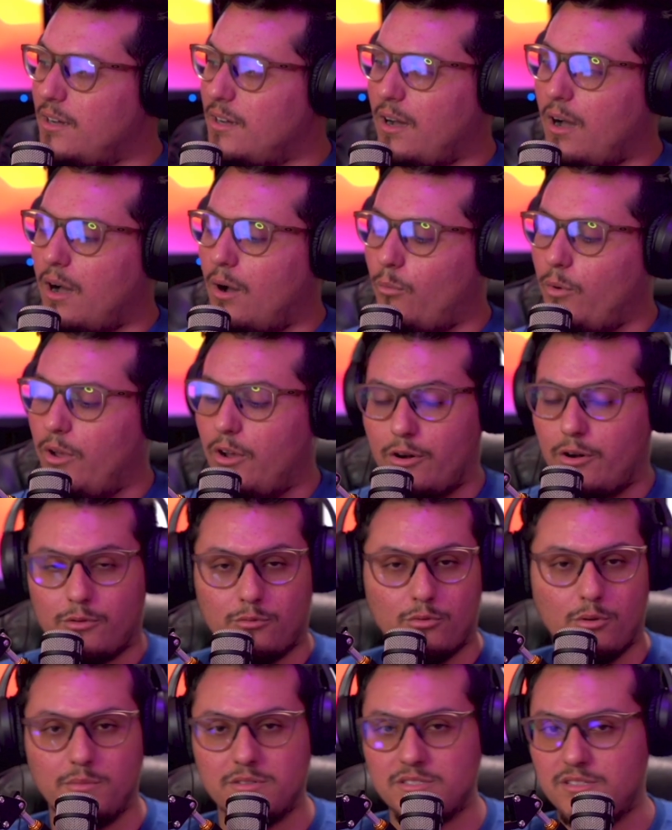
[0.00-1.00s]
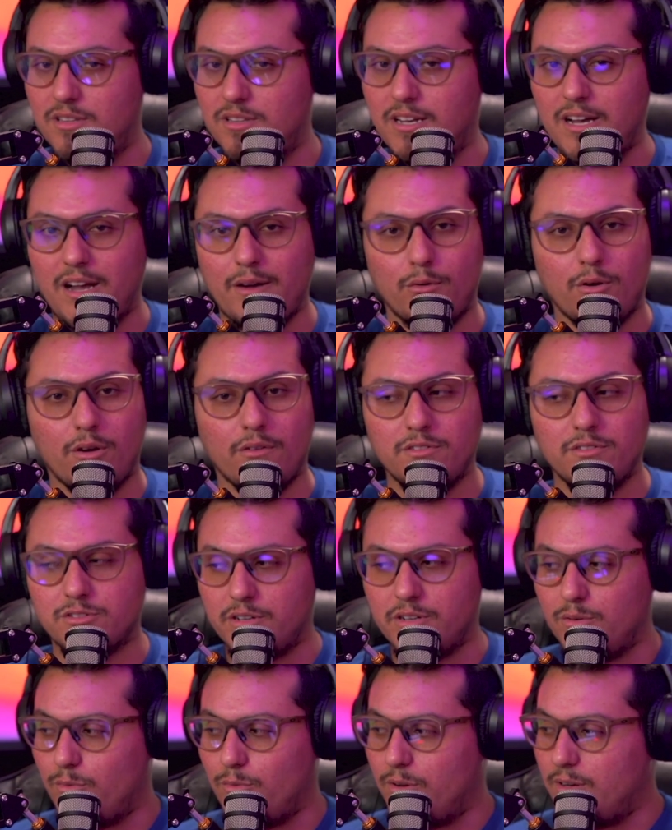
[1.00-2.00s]
We heard rumors of the Kyrie Irving
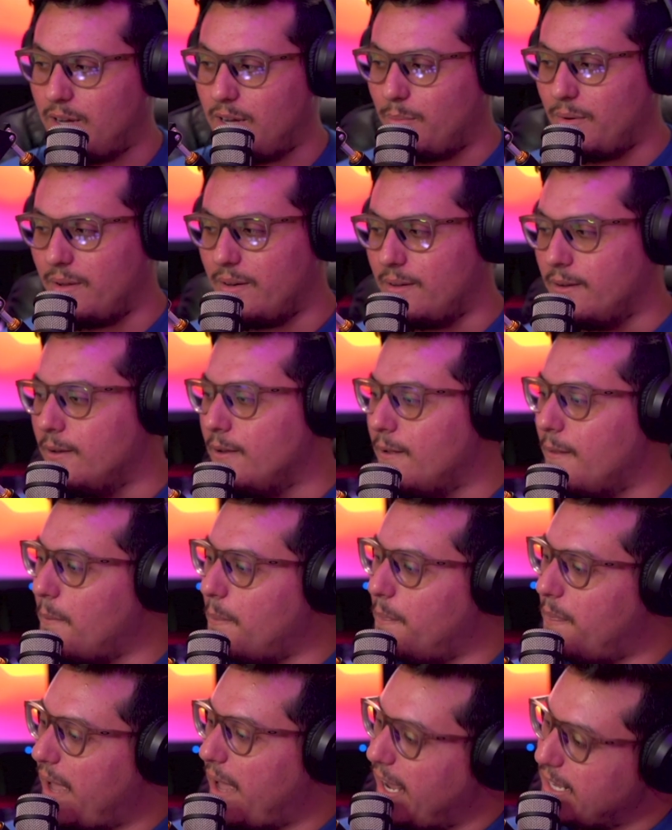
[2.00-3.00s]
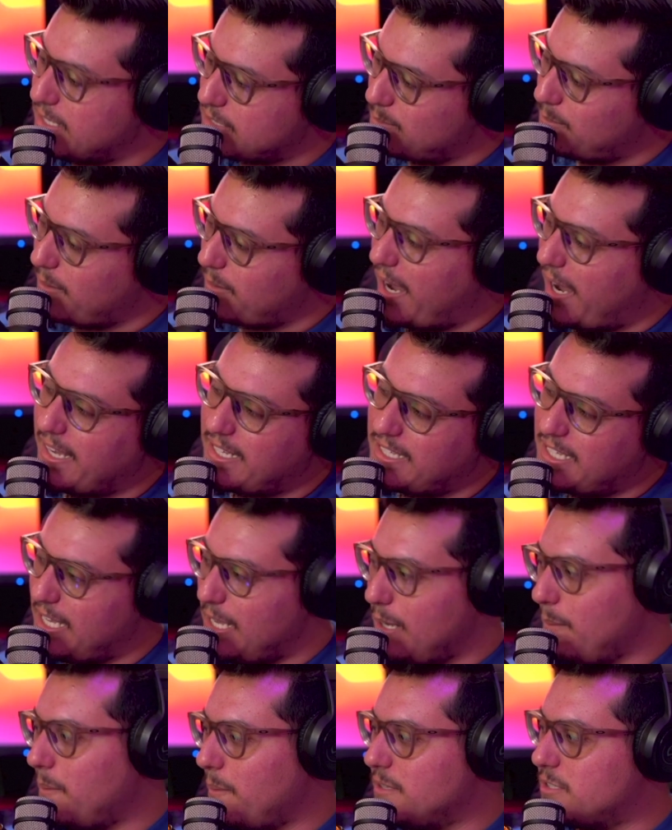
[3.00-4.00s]
trade and whatnot, but that's my
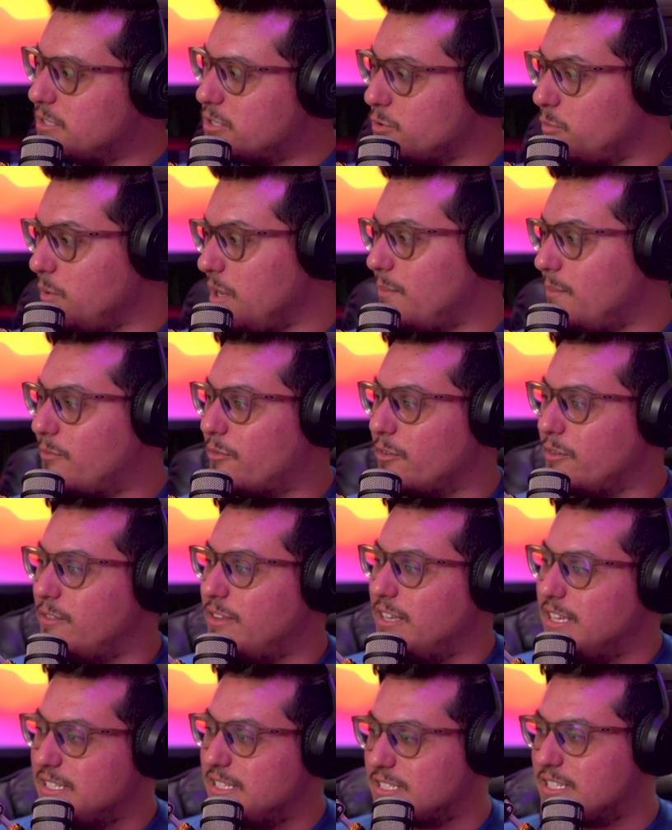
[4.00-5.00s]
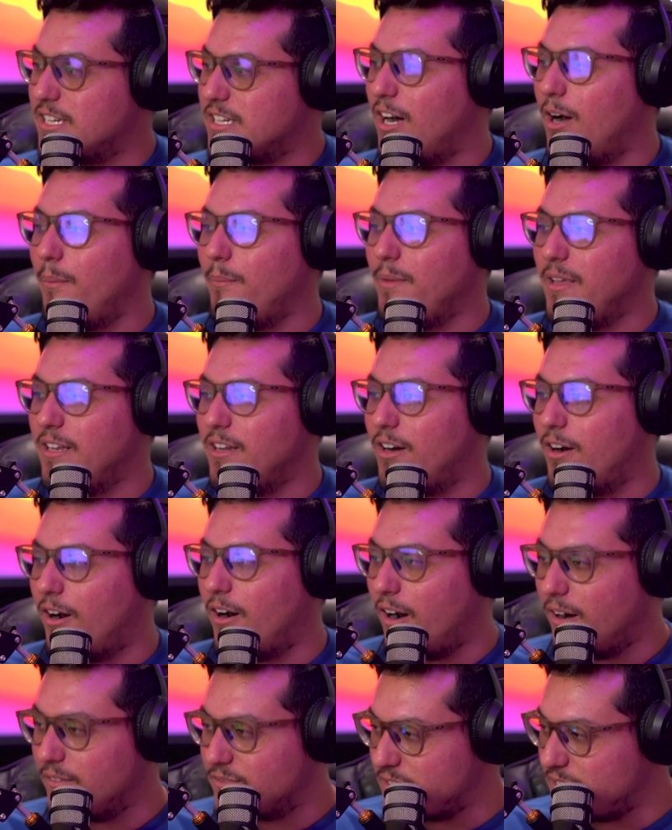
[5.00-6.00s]
keep and sweep for this coming
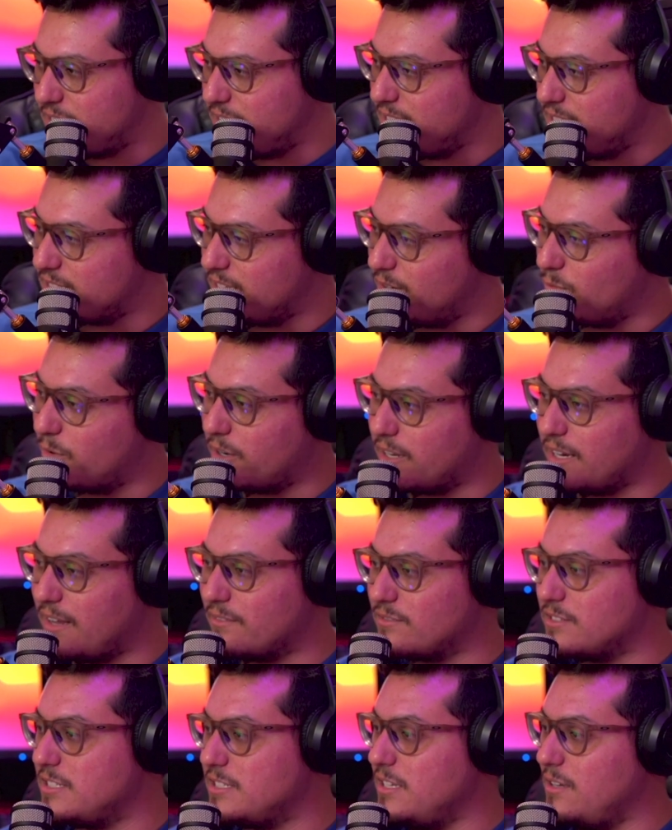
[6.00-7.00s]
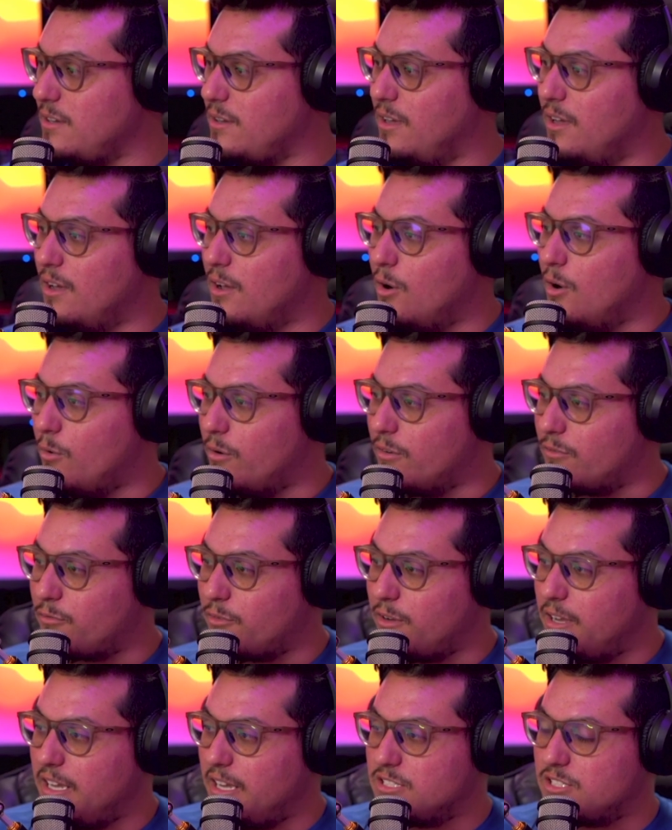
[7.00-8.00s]
off season. We're going to have to see when
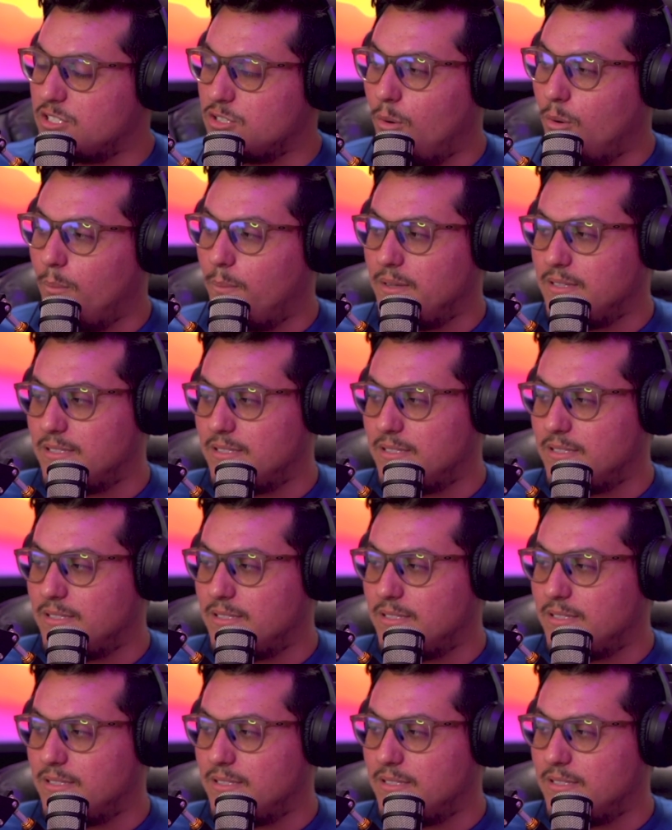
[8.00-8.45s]
free agency opens